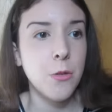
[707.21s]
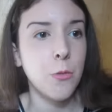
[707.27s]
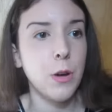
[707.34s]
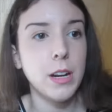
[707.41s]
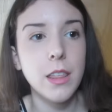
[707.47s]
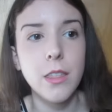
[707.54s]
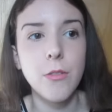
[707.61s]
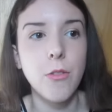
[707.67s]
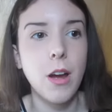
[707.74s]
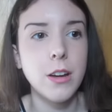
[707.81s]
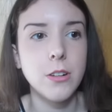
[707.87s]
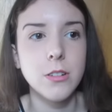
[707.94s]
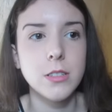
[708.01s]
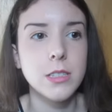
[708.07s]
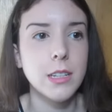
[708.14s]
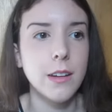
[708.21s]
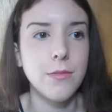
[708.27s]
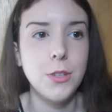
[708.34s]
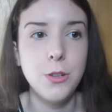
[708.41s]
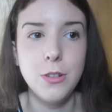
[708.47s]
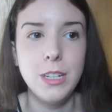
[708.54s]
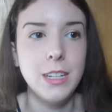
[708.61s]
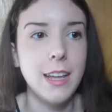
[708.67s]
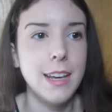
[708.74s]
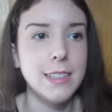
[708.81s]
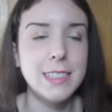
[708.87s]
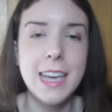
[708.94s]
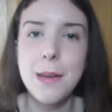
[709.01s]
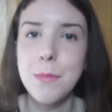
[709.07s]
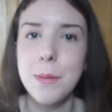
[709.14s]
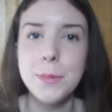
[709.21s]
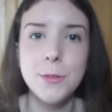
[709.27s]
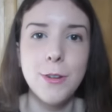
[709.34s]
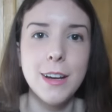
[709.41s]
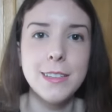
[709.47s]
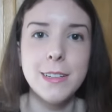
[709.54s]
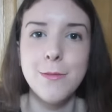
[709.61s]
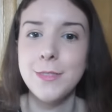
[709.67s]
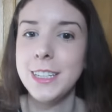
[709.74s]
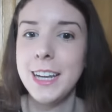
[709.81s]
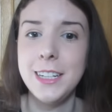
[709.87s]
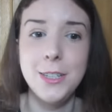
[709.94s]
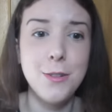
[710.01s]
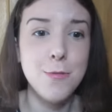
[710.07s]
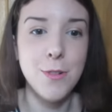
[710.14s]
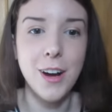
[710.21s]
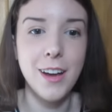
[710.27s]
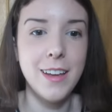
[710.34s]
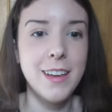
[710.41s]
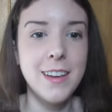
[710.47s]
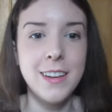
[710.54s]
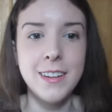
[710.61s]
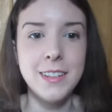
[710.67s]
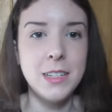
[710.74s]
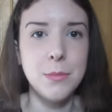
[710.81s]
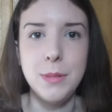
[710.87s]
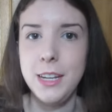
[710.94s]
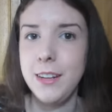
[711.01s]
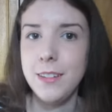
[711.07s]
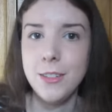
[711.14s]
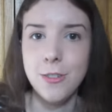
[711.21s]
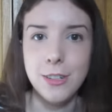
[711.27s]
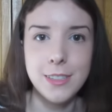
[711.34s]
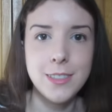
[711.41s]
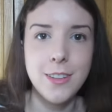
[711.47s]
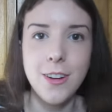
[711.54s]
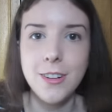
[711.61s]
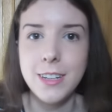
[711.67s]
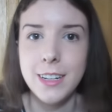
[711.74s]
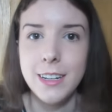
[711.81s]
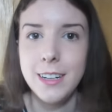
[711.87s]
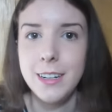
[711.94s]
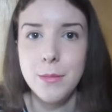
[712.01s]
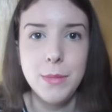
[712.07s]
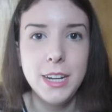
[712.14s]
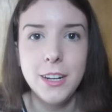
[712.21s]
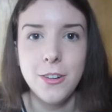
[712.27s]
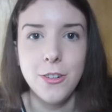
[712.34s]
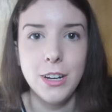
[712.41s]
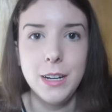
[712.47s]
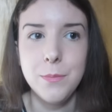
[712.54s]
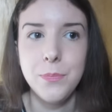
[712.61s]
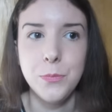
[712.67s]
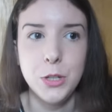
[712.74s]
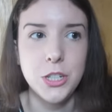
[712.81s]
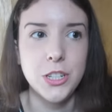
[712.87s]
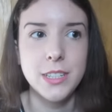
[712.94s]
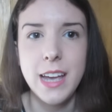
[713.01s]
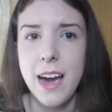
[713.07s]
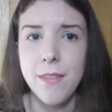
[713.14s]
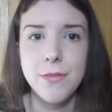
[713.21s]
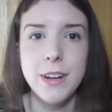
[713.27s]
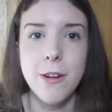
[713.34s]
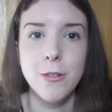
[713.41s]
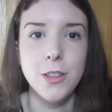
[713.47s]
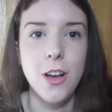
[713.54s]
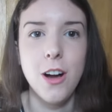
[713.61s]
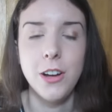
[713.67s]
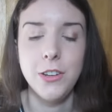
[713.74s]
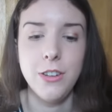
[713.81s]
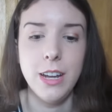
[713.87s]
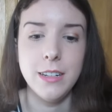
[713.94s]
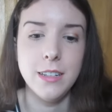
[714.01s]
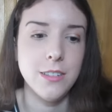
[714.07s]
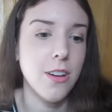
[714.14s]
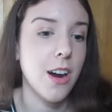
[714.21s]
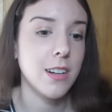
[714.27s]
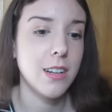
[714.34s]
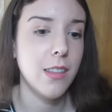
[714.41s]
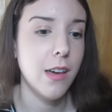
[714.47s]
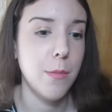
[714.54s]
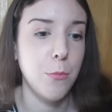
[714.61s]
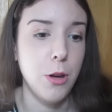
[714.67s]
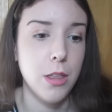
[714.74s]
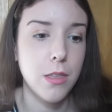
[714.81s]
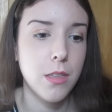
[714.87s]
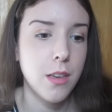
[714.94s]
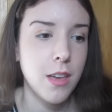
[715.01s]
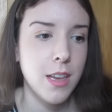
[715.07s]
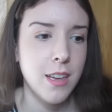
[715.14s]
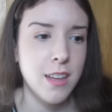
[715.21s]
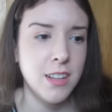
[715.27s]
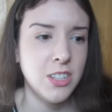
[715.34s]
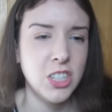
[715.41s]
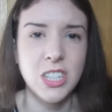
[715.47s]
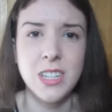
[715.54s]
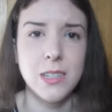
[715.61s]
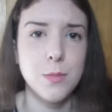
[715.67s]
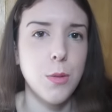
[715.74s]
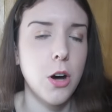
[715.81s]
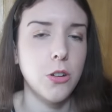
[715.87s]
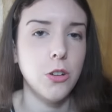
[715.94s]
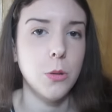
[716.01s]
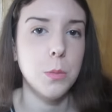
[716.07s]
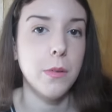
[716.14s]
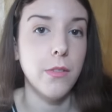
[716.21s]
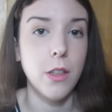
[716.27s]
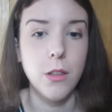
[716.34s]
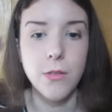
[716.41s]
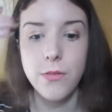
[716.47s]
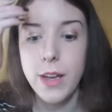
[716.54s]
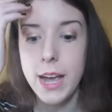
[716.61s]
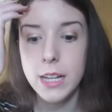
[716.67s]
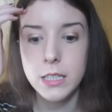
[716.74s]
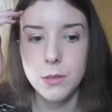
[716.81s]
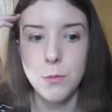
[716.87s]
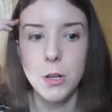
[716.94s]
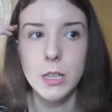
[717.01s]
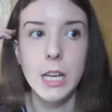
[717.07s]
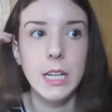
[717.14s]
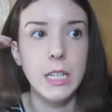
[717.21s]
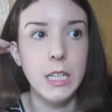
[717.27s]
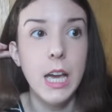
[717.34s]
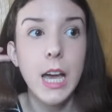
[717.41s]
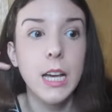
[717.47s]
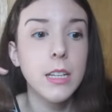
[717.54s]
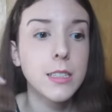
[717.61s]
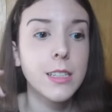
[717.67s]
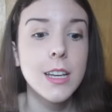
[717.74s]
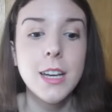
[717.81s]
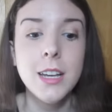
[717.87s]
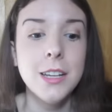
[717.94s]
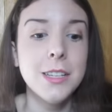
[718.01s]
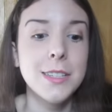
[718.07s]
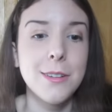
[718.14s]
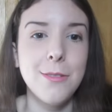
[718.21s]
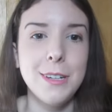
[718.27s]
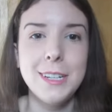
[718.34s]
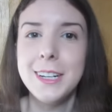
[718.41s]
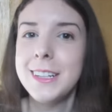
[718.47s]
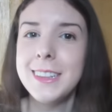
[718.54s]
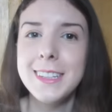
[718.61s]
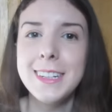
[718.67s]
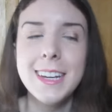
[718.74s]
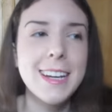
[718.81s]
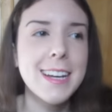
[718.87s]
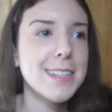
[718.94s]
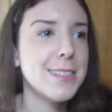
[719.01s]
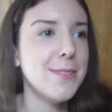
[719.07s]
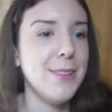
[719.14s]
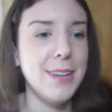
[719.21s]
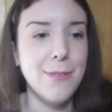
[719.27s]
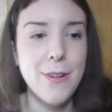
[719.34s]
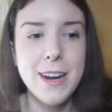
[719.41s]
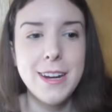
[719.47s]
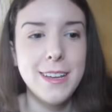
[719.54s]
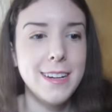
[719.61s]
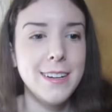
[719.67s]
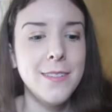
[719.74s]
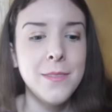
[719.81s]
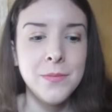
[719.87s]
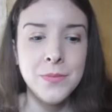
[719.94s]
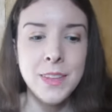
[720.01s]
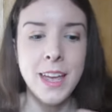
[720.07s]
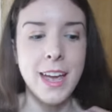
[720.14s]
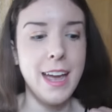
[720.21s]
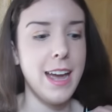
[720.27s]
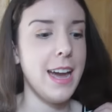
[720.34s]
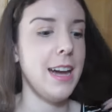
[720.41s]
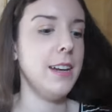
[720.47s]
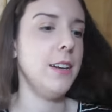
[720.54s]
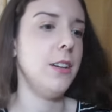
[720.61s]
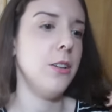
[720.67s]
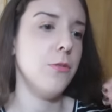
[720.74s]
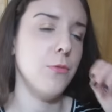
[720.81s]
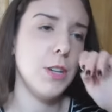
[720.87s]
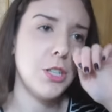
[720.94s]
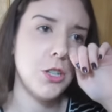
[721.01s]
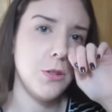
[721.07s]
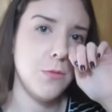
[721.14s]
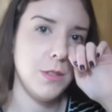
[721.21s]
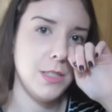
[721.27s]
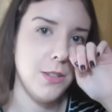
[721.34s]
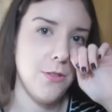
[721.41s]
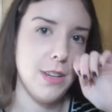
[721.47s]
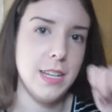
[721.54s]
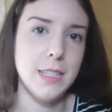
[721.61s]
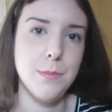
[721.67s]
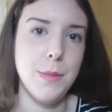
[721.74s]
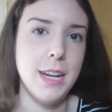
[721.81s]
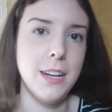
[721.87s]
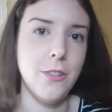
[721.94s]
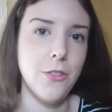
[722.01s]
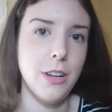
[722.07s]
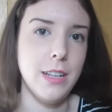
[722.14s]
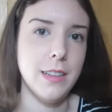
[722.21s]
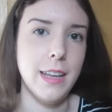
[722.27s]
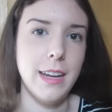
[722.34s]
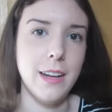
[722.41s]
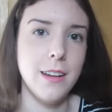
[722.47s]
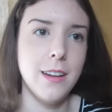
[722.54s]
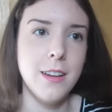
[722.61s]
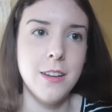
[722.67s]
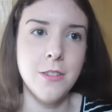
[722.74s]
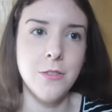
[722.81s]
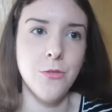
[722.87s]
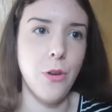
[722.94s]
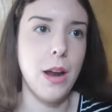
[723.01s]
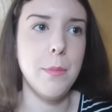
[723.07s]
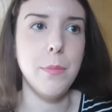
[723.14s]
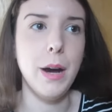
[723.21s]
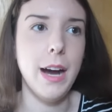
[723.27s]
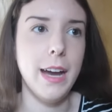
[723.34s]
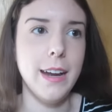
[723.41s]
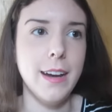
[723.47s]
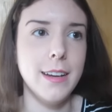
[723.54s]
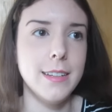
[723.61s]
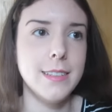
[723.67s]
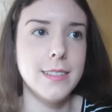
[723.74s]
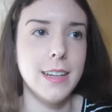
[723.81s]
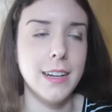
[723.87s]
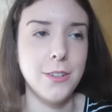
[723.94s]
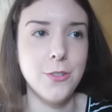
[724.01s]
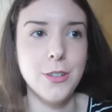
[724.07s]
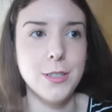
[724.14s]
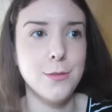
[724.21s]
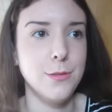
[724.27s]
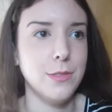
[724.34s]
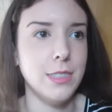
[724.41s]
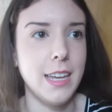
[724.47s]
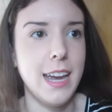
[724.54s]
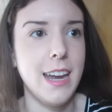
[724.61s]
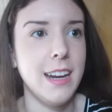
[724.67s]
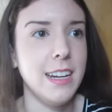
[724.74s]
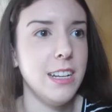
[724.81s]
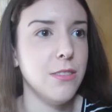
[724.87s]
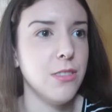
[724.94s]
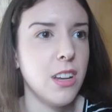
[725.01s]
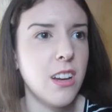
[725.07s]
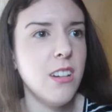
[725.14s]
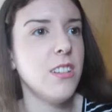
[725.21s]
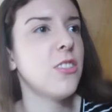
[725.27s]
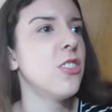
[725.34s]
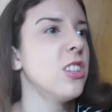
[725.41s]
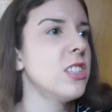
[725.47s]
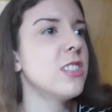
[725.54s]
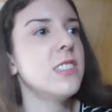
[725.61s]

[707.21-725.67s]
One of the runners of Unity Days came up to us and was like, "Do you want to meet Chris Larkin in a meet and greet?" Which is half an hour long. You get to talk to them with just a small group of other fans, and we were like, yes. So we took the tickets, we went in, and Richard was doing his meet and greet like right by us, and Chris was late, and he was like, "Oh, Chris